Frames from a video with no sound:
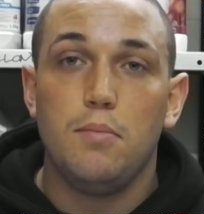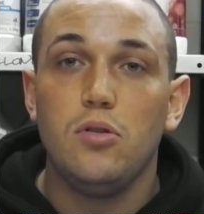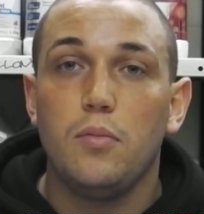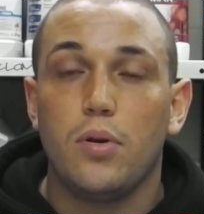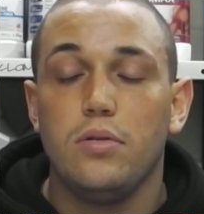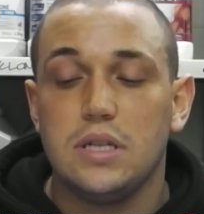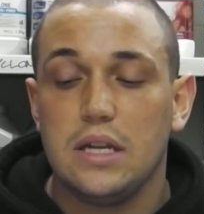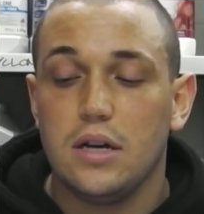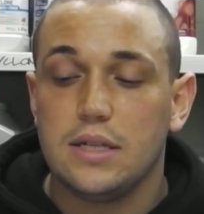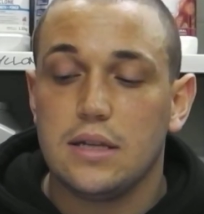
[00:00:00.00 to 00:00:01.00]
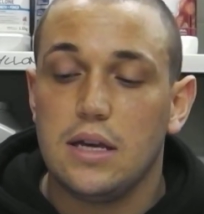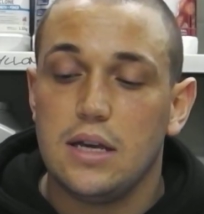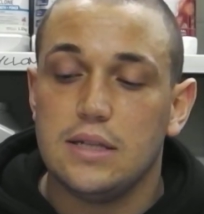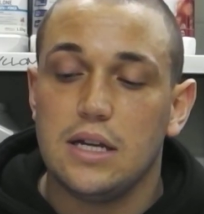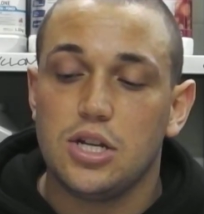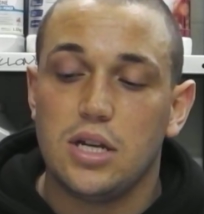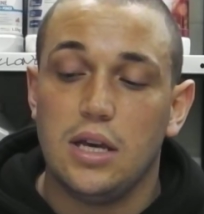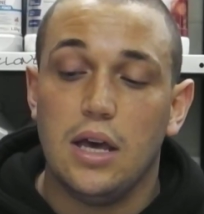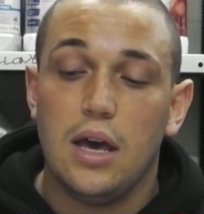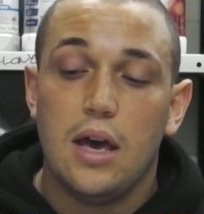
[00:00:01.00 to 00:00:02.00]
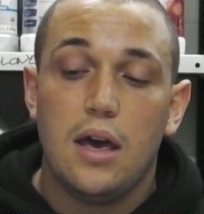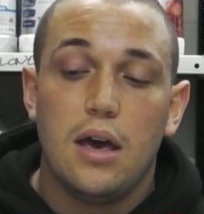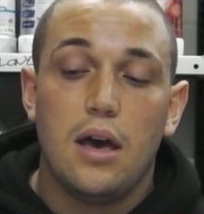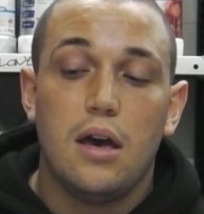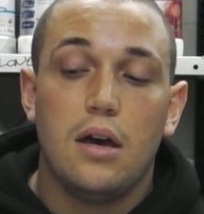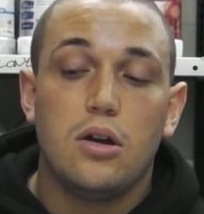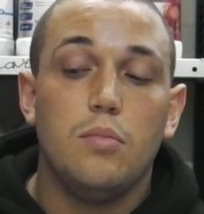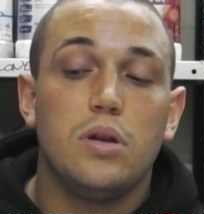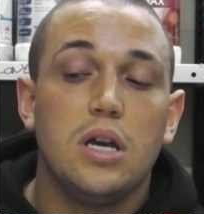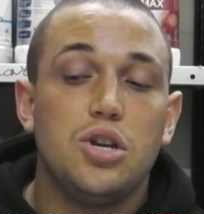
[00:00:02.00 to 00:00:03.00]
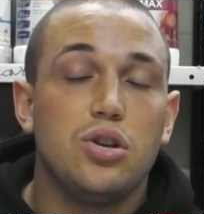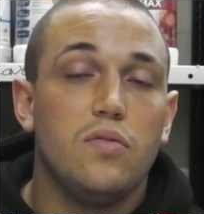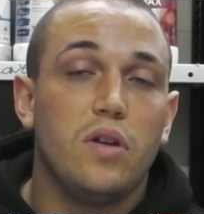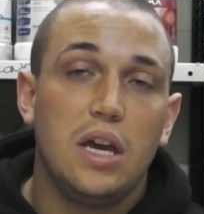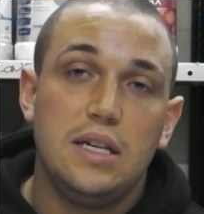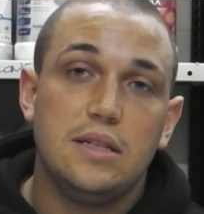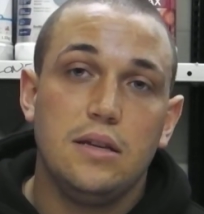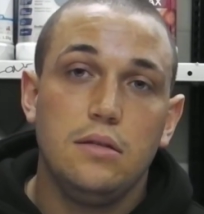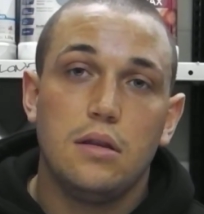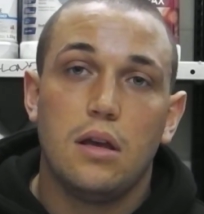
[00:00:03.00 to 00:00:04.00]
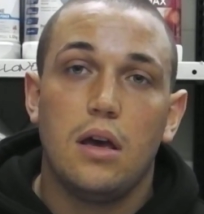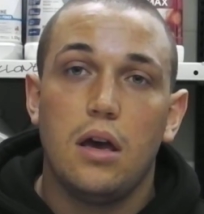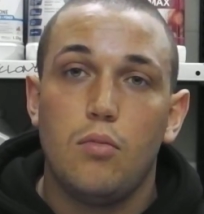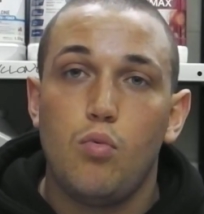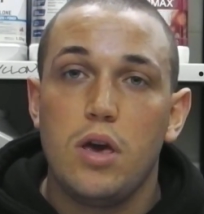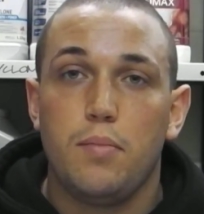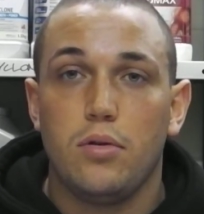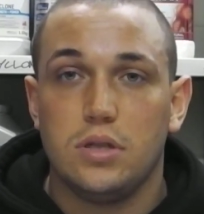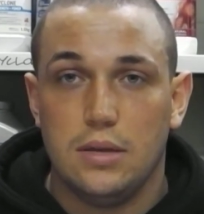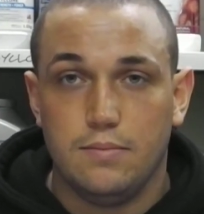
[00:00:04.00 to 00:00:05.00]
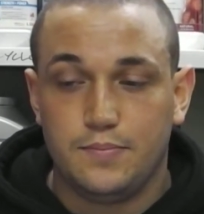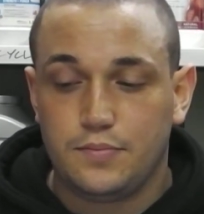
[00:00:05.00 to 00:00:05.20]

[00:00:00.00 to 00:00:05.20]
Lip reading: milk protein isolate is actually a combination of casein and whey protein.